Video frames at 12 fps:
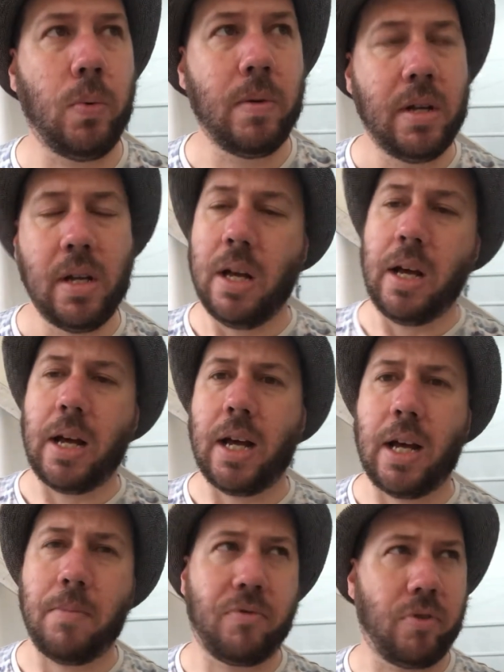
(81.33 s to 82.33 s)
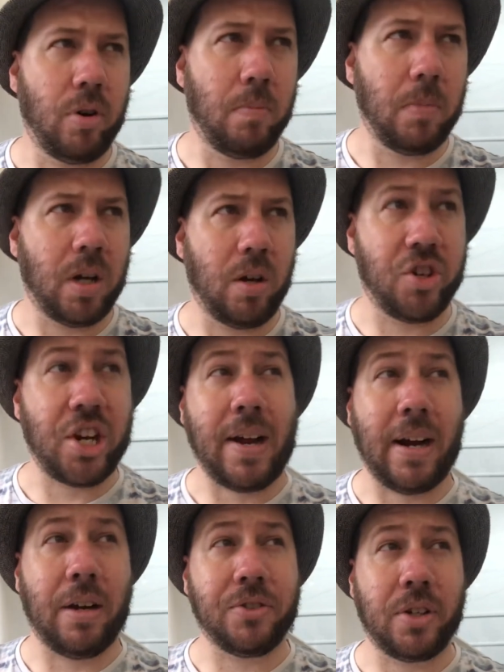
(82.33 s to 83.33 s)
From a
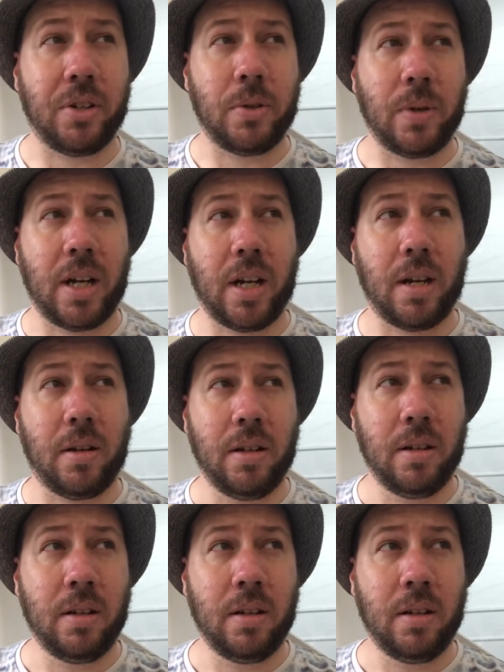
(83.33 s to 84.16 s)
shout out to